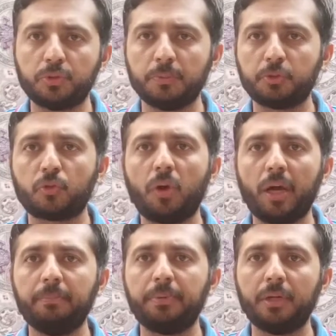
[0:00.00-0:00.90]

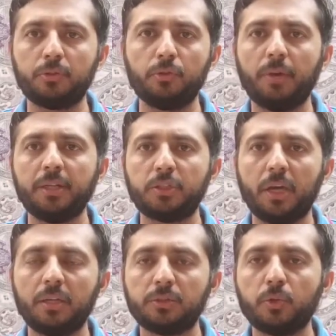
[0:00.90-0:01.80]
subscribe to my
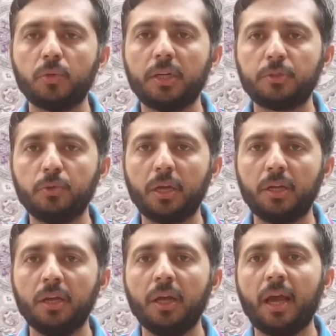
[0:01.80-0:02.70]
channel so that you can